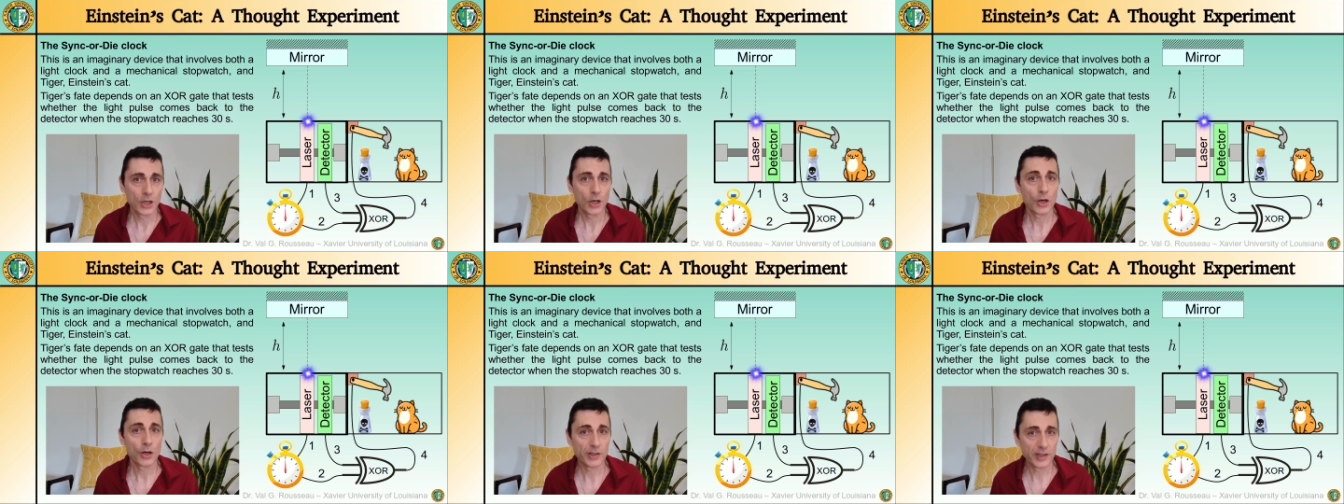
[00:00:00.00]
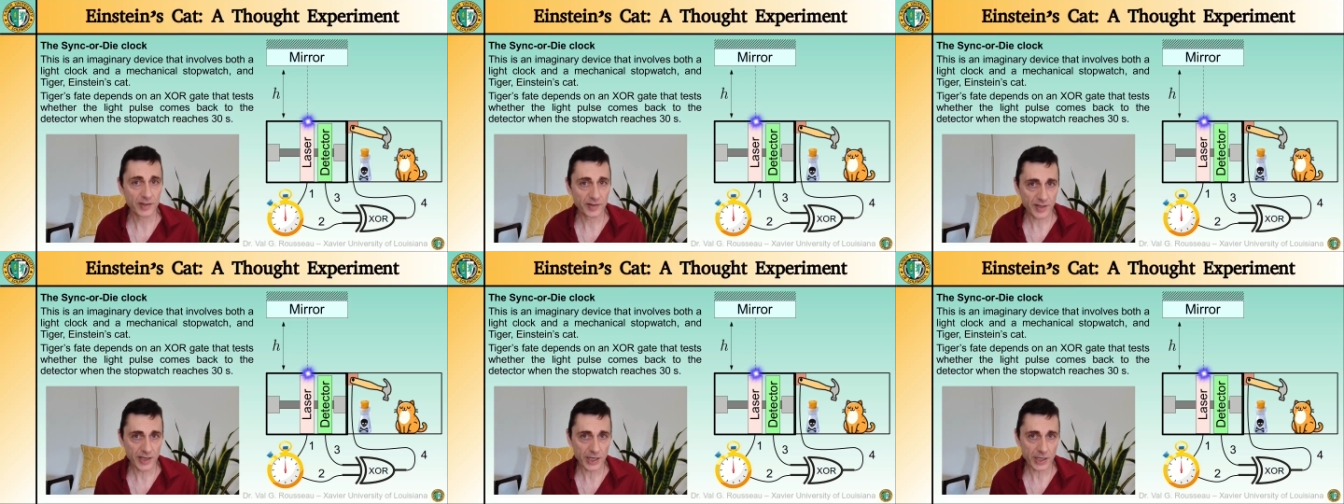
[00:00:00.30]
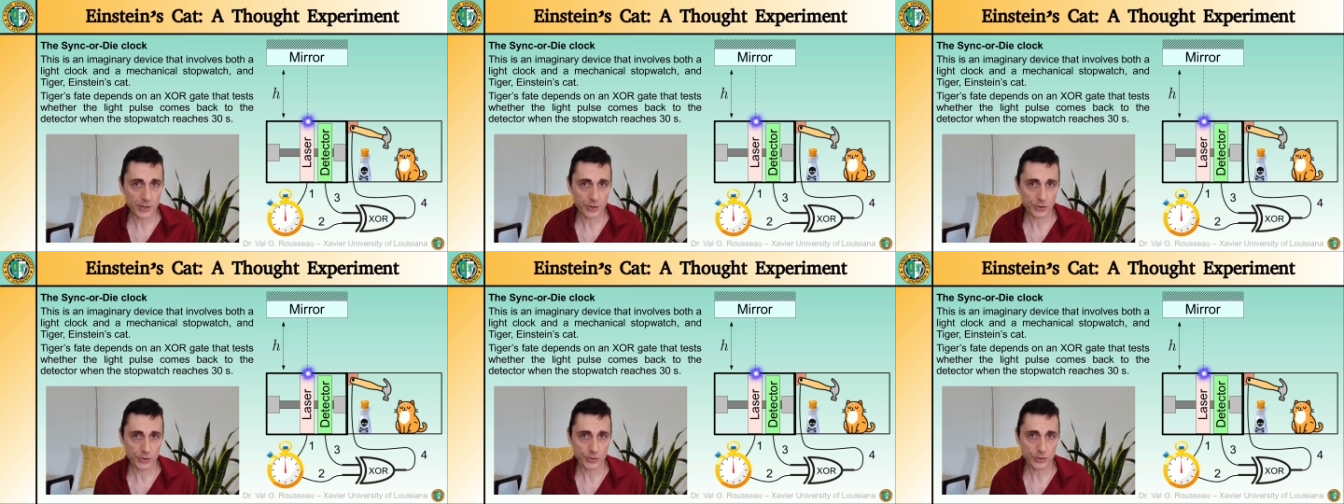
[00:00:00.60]
a
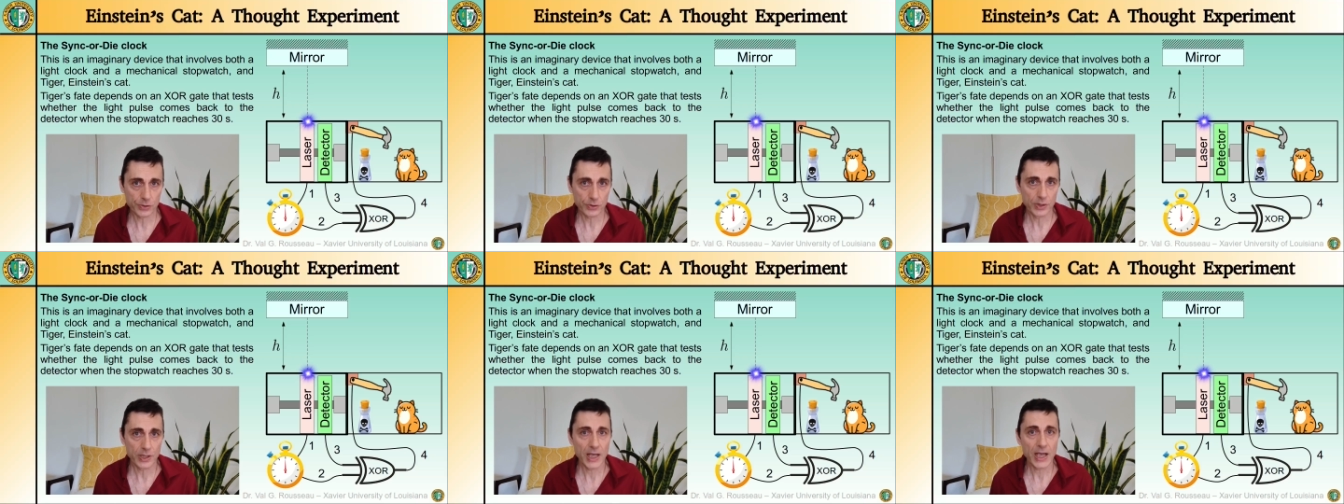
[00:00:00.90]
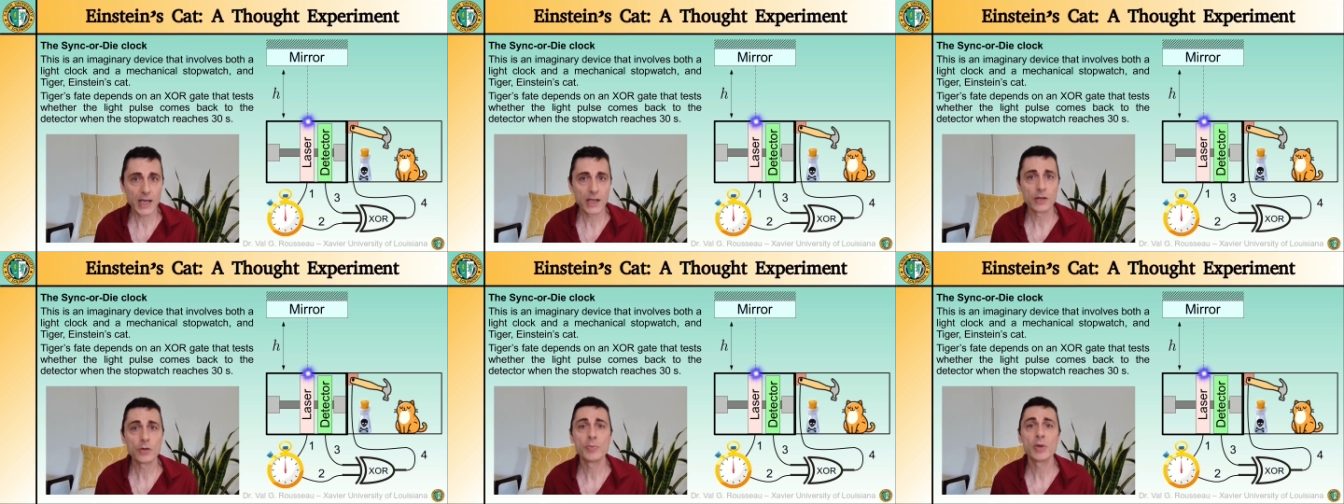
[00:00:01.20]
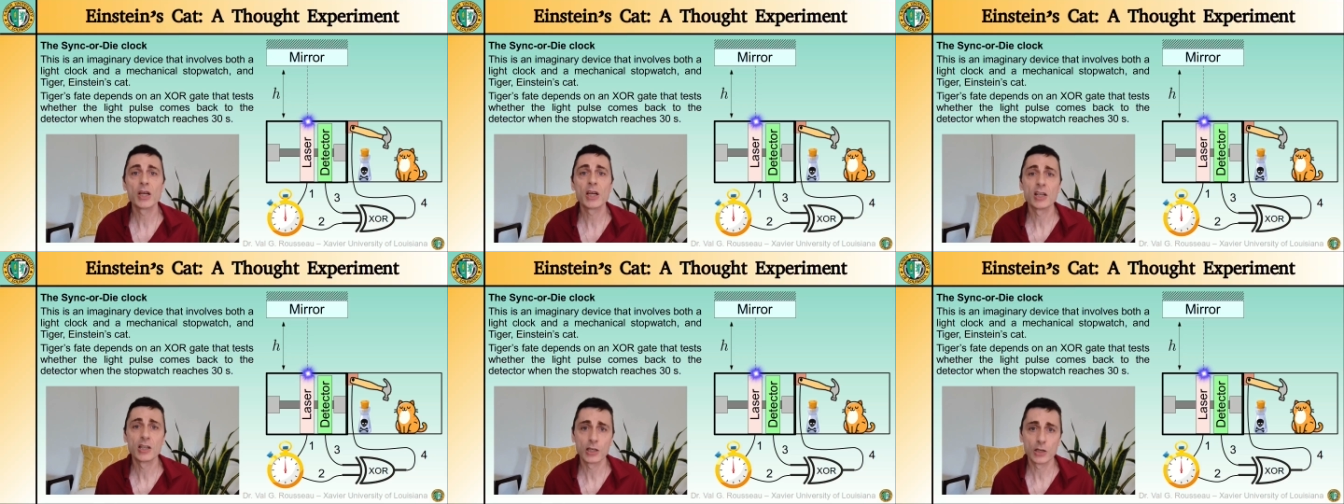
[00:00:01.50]
detector, and a
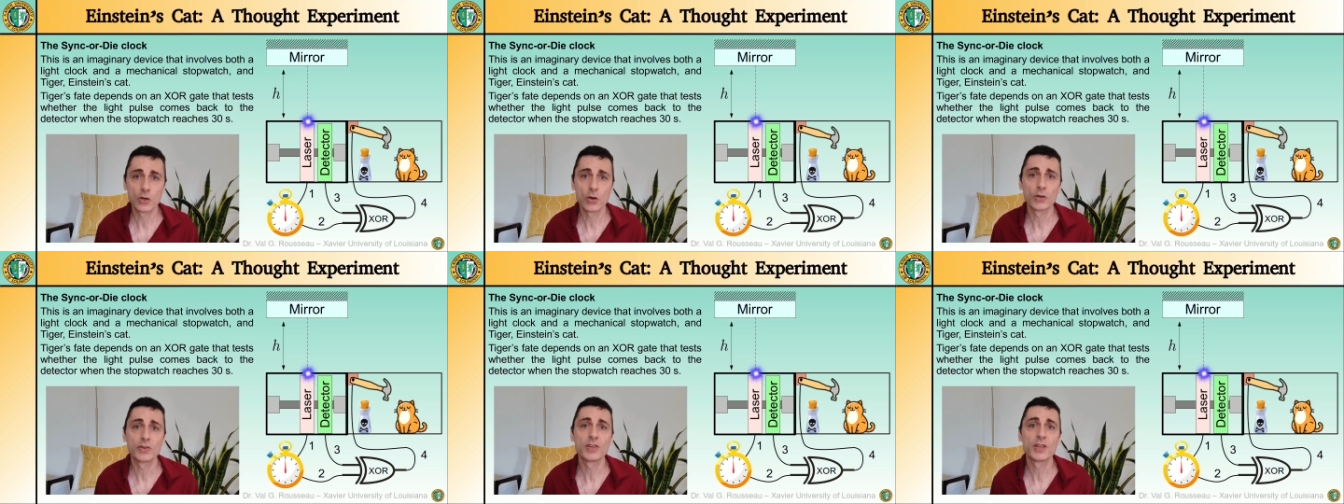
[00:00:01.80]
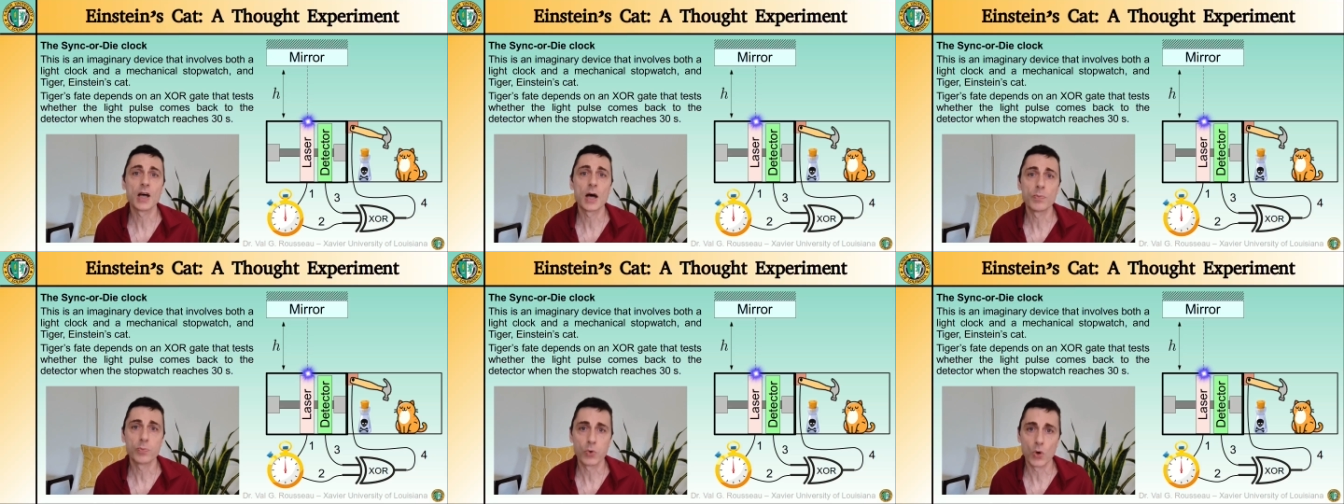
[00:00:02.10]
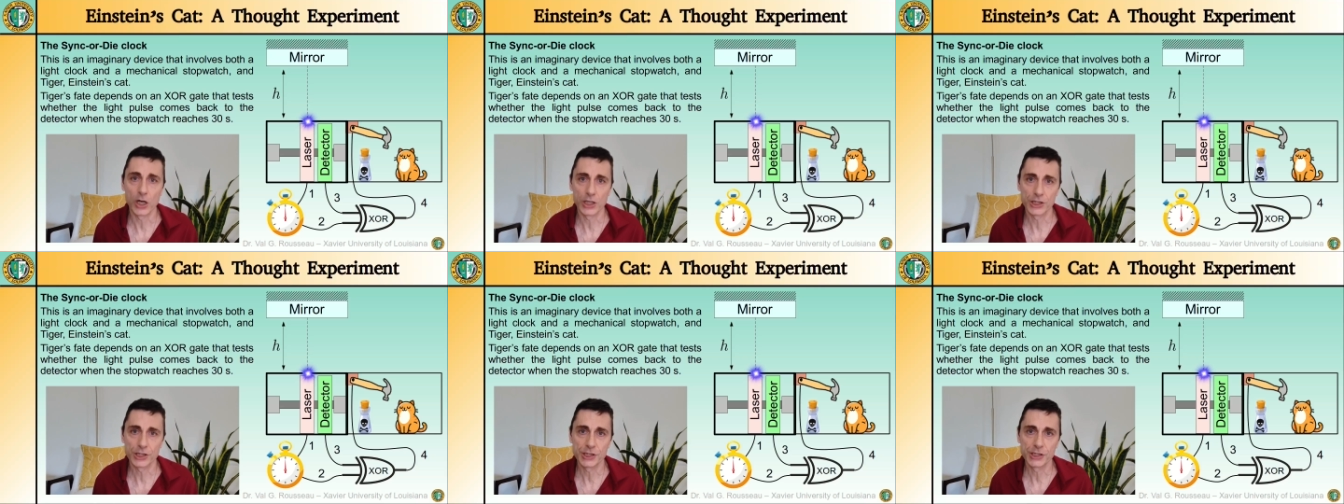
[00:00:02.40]
mechanical
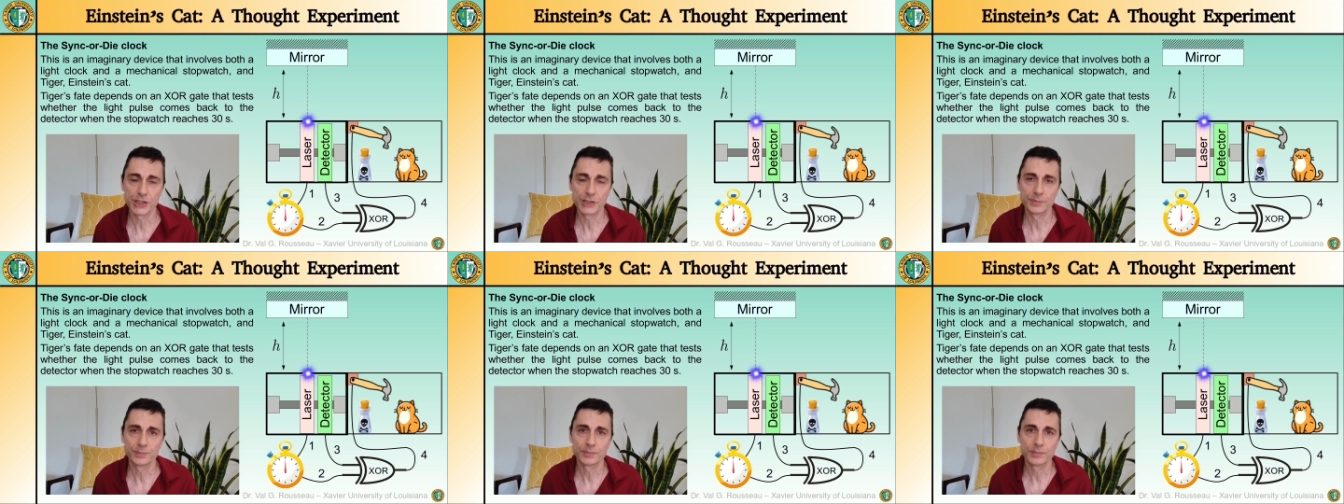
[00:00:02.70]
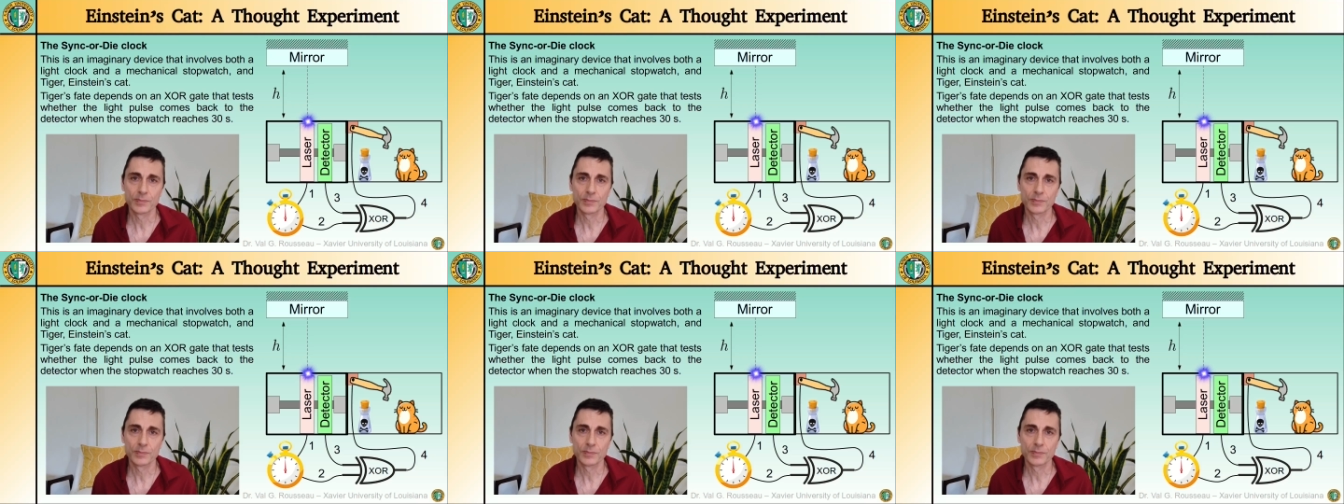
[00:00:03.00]
stopwatch.